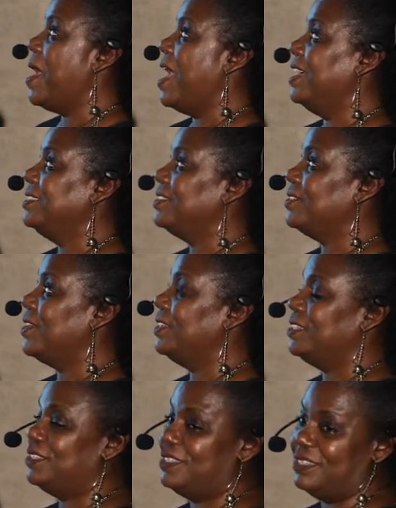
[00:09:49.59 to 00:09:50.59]
I
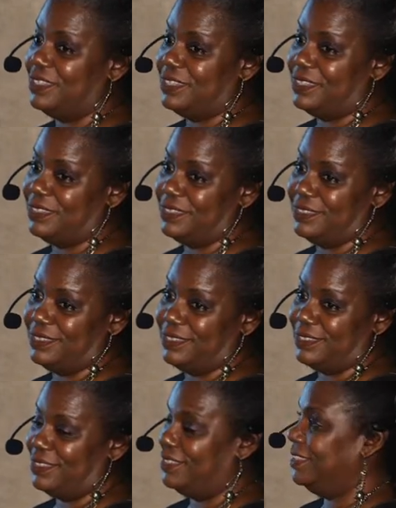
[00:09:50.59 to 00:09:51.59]
started the,
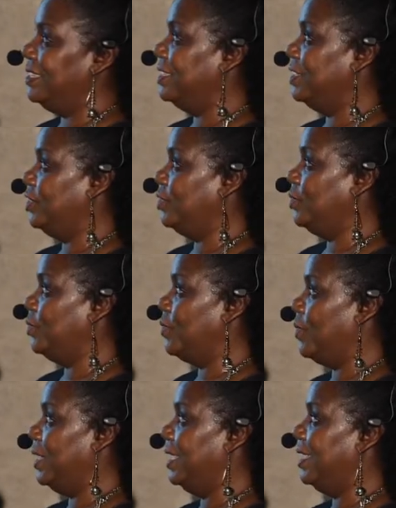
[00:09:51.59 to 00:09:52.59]
the initial
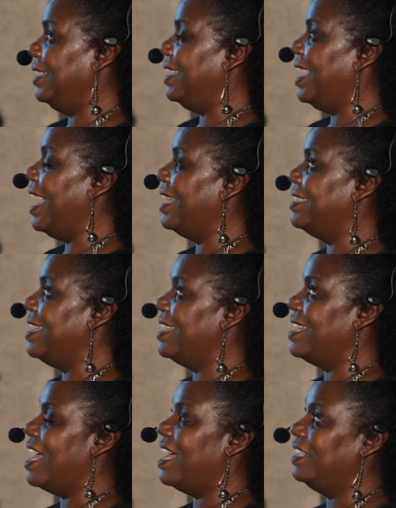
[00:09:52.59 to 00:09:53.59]
drawing and
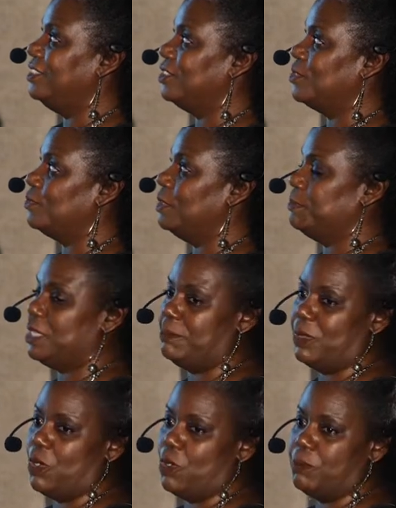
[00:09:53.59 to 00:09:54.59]
then I just ripped up
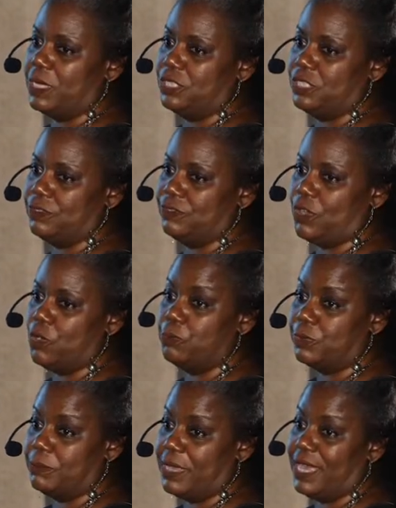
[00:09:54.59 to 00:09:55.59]
a whole bunch of
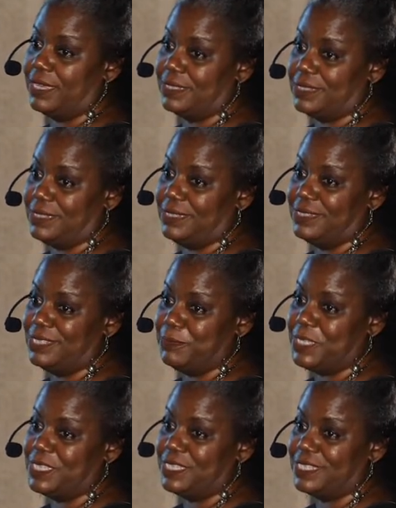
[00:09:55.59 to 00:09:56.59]
Oprah magazines
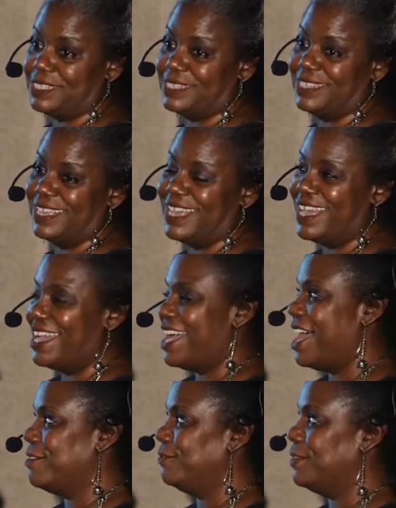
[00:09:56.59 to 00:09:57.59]
because
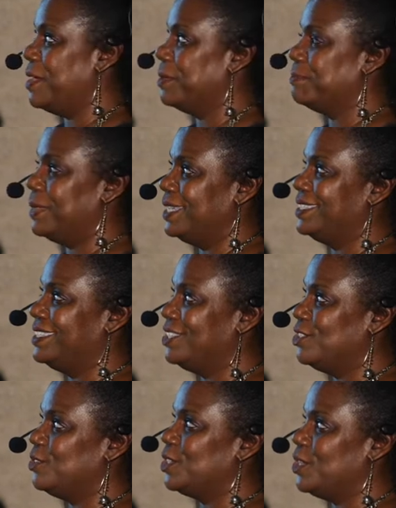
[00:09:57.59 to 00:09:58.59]
uh, uh my
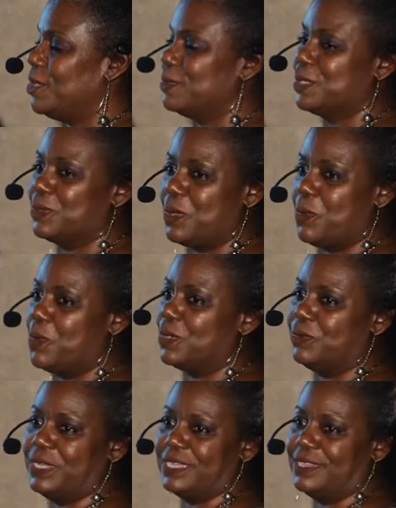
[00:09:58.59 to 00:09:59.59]
sister-in-law was
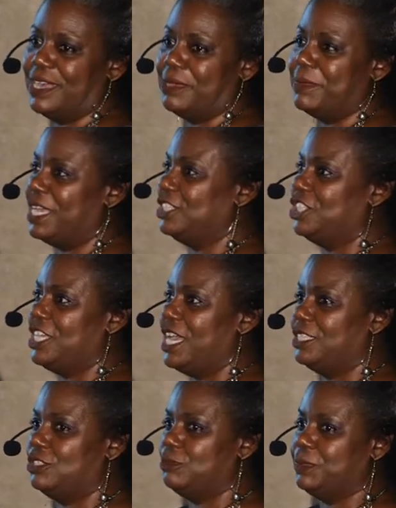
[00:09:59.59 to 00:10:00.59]
ordering them and she
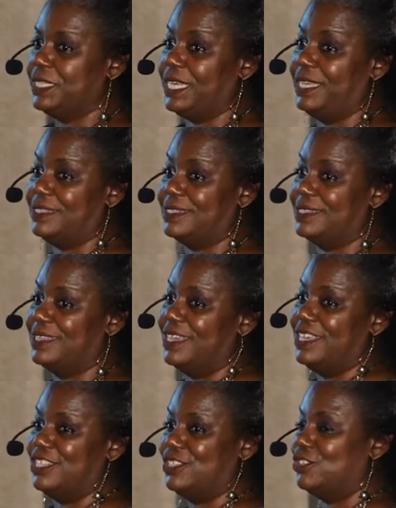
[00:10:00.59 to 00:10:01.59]
had duplicates.
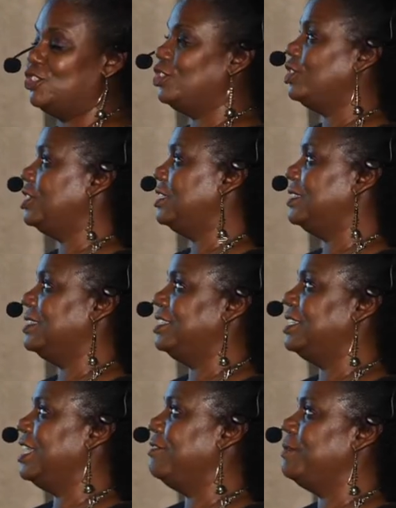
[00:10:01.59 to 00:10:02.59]
So she she
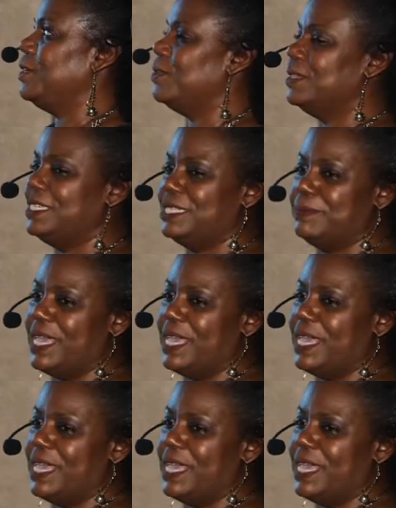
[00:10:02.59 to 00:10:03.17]
gave me all these